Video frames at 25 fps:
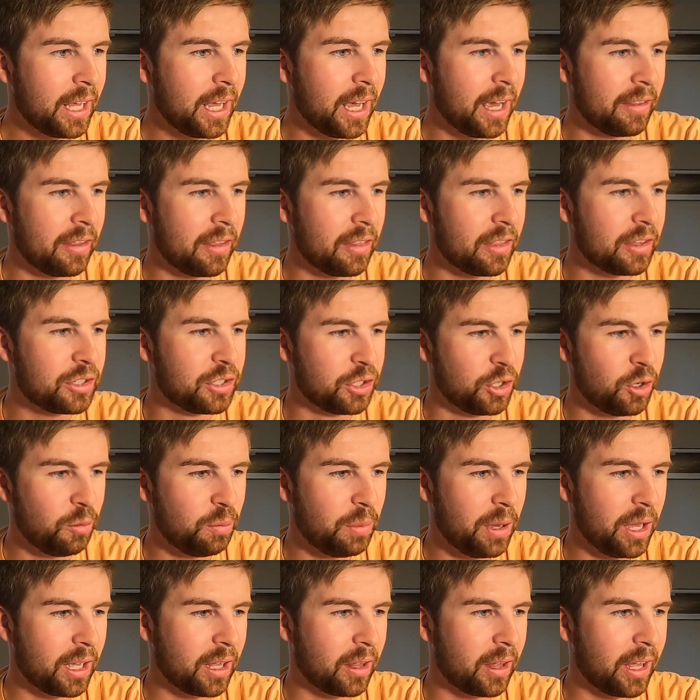And then the two
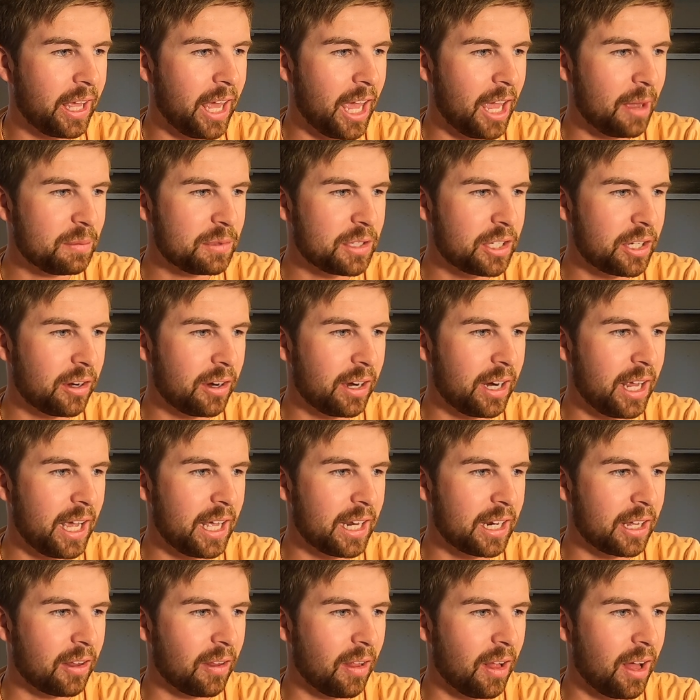big games here at
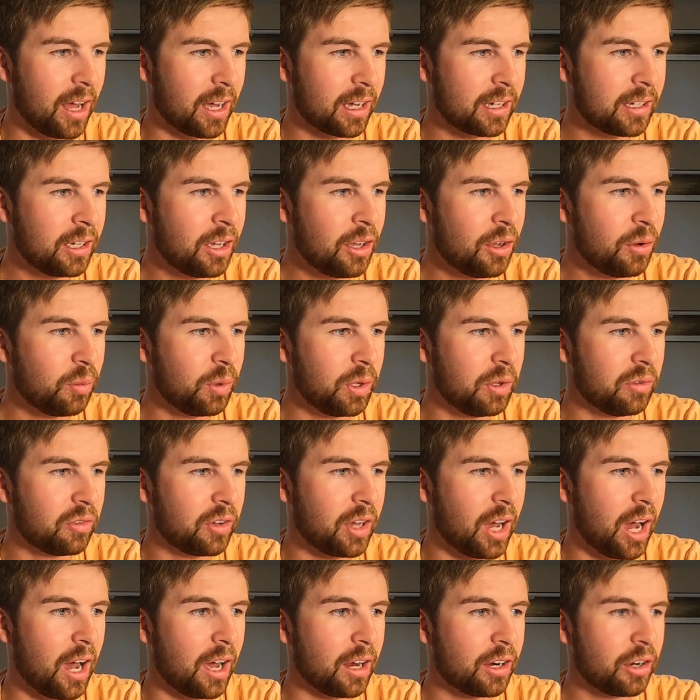8 o'clock, we've
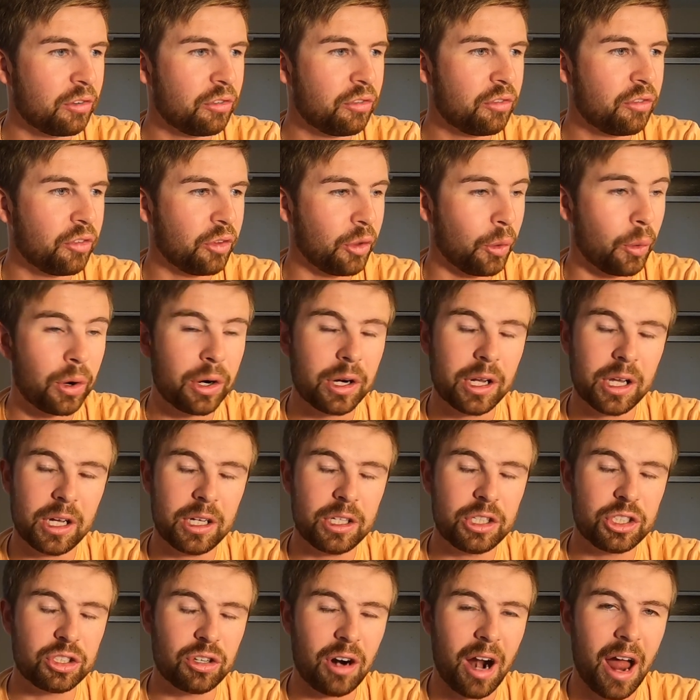got
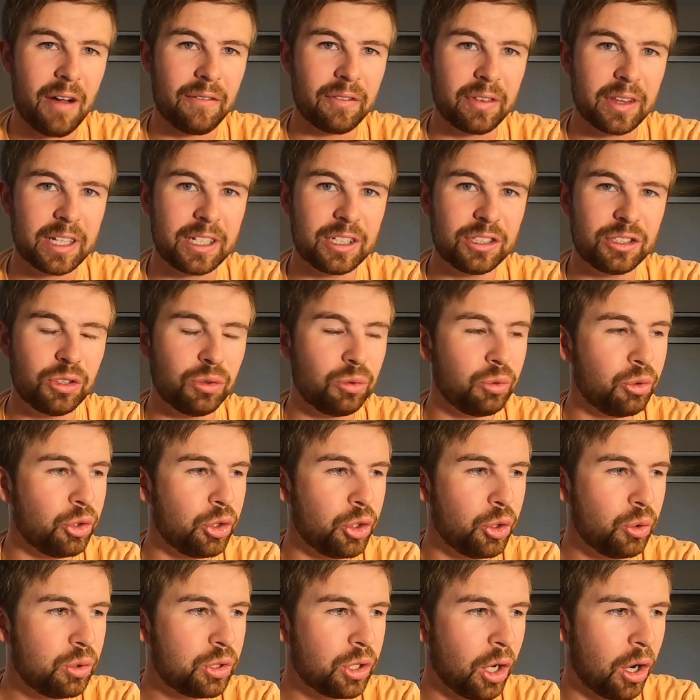Florida traveling to
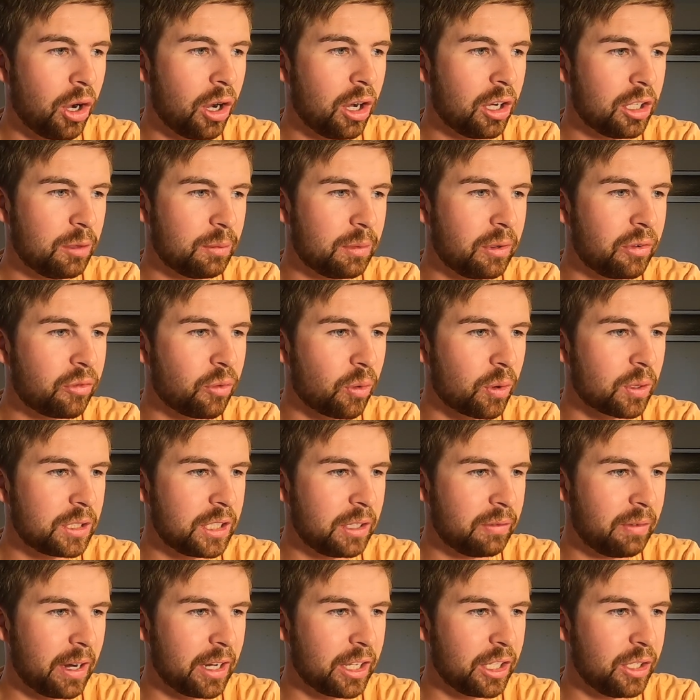Utah, number
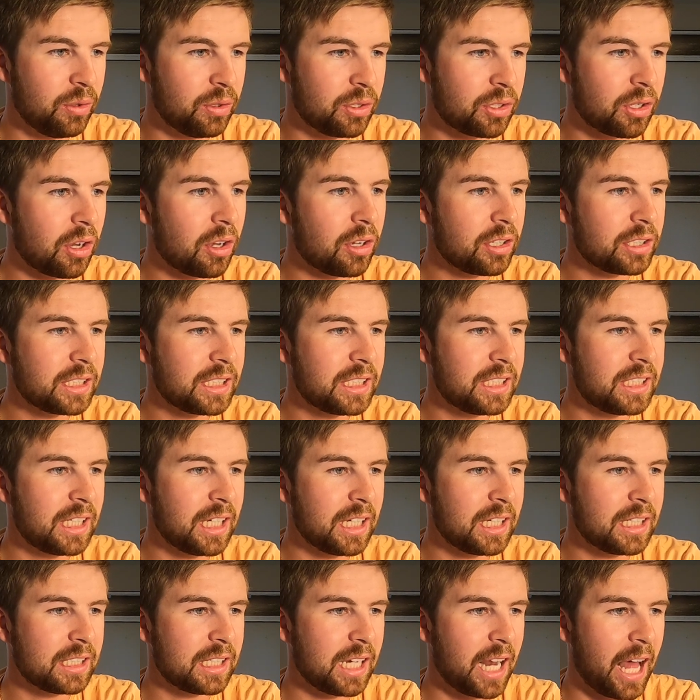14 ranked Utah,
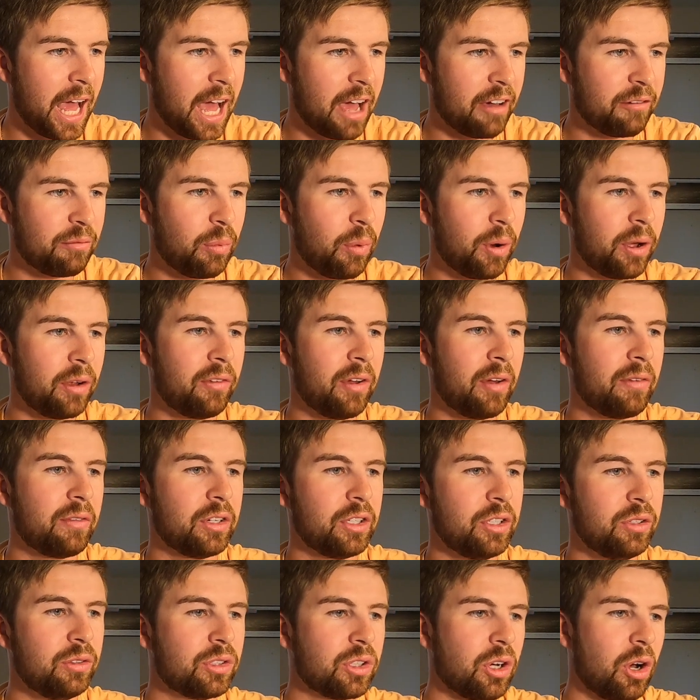six and a half point
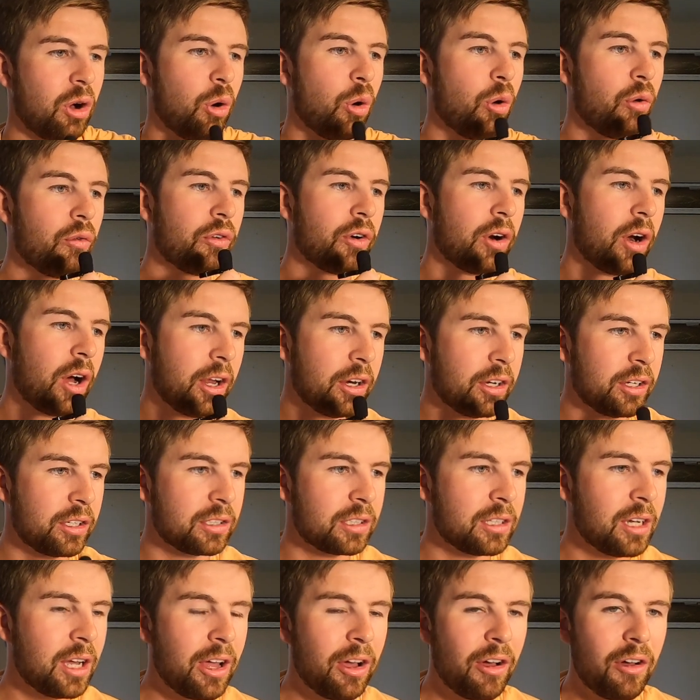favorite Utah over
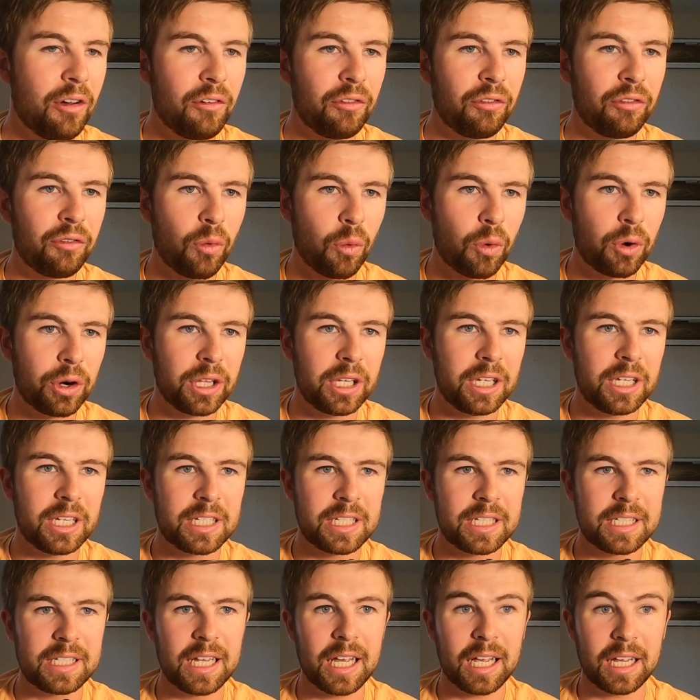under
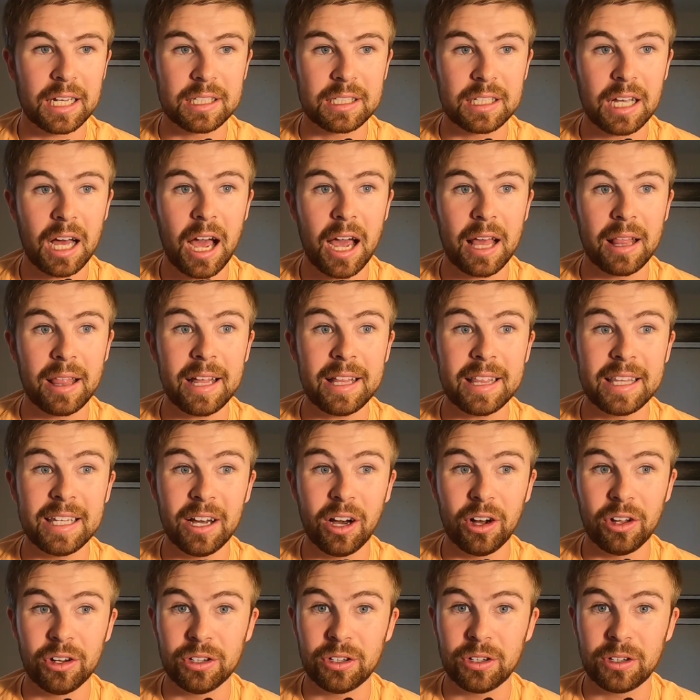46. I like
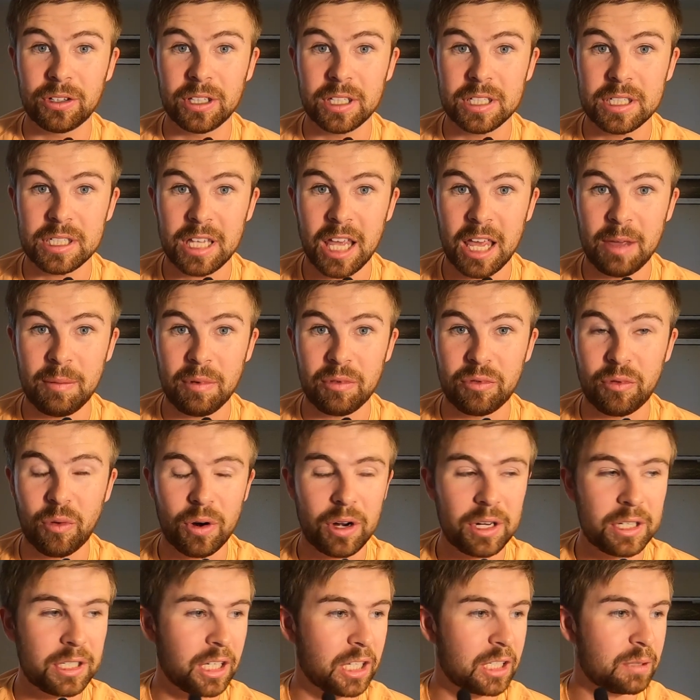the under in this game at
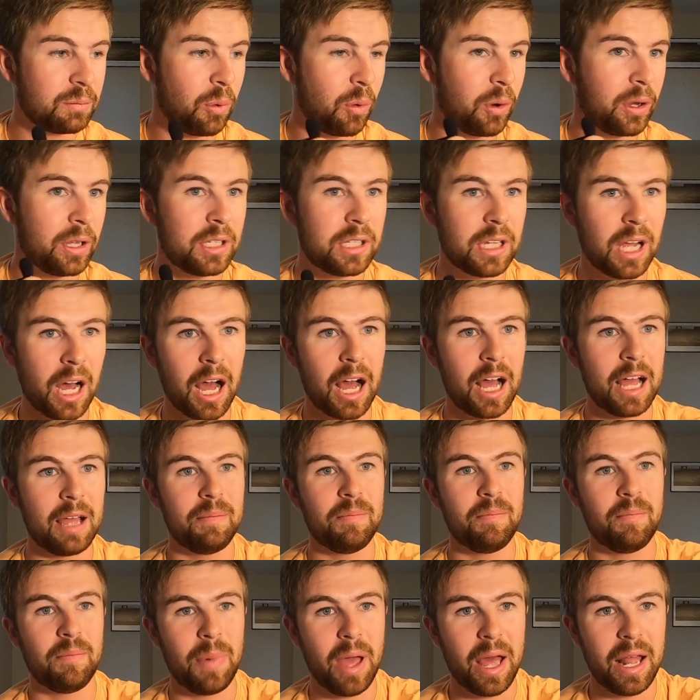46 points.
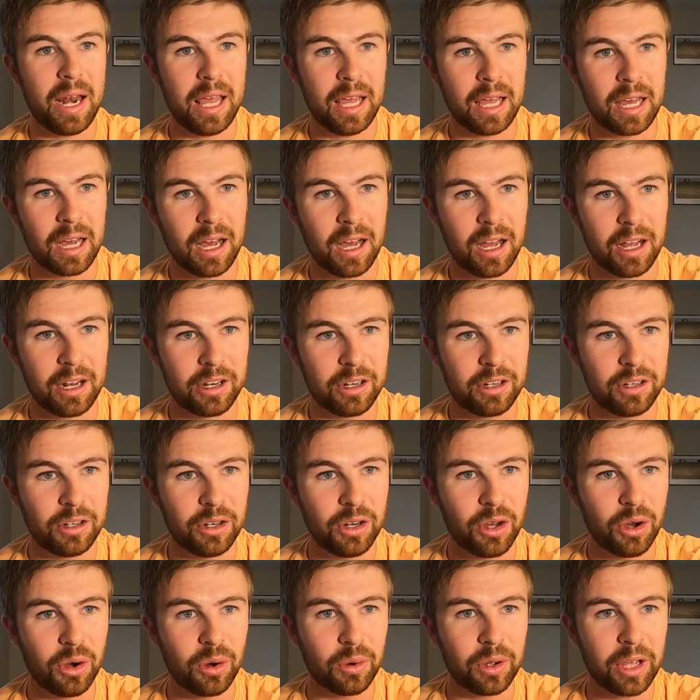I'm betting on
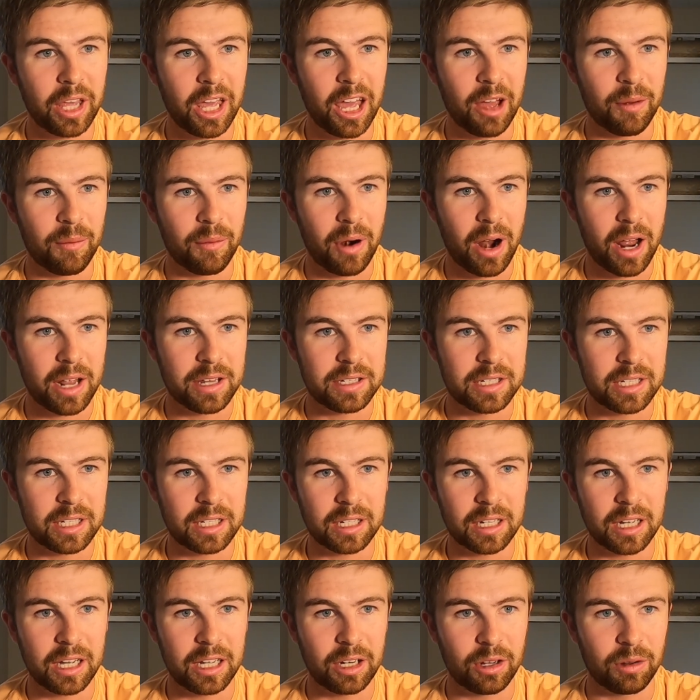no Cam
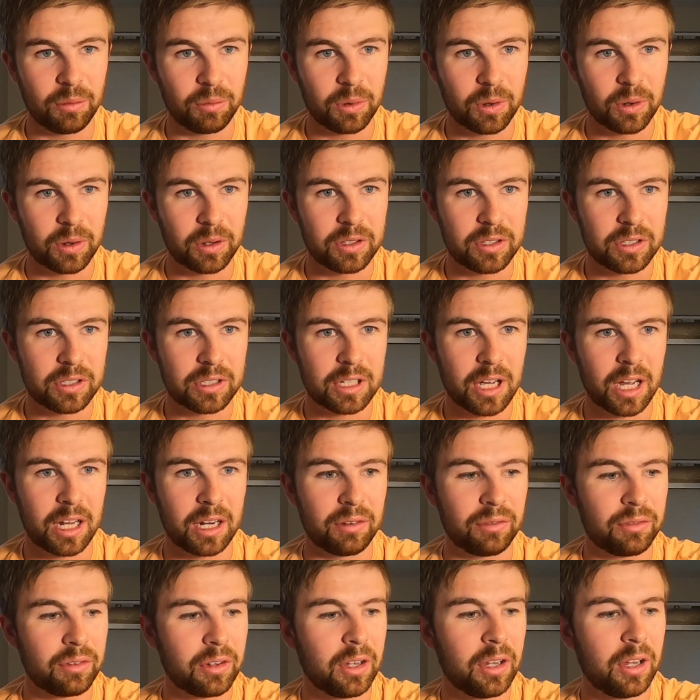Rising. I know, but this is kind
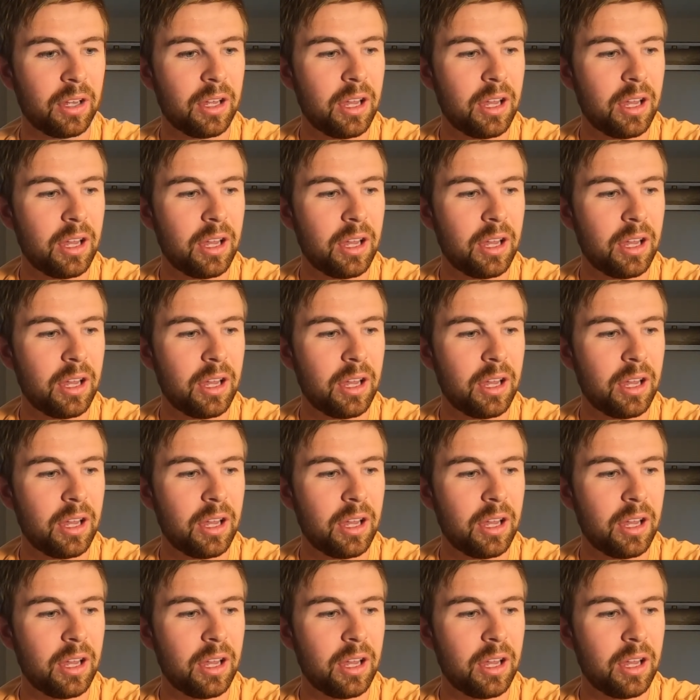of.